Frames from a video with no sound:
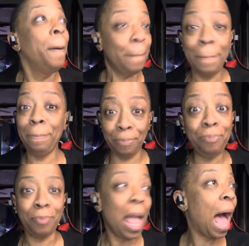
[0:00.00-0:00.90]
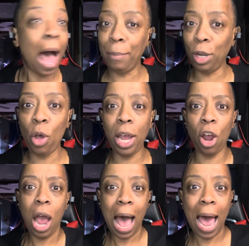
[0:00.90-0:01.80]
I'm a
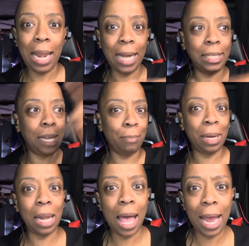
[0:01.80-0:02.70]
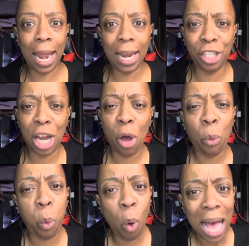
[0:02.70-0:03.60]
lawyer. I'd like to get my client out of jail.
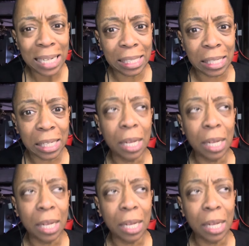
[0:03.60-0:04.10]
What?